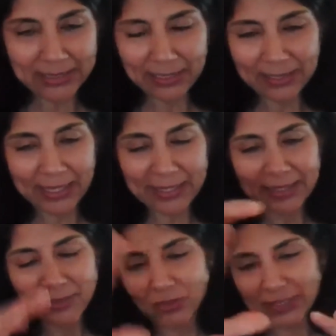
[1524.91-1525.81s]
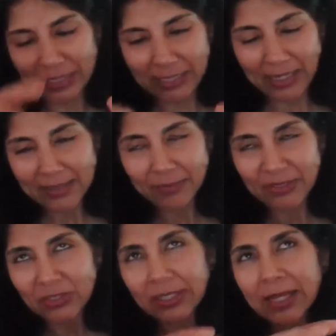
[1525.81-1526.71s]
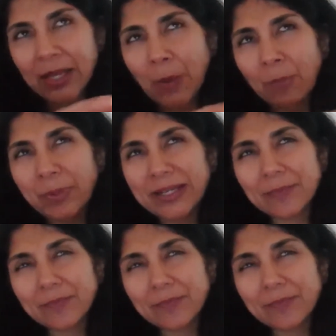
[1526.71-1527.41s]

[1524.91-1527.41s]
They are the elite, so there's a class dimension. But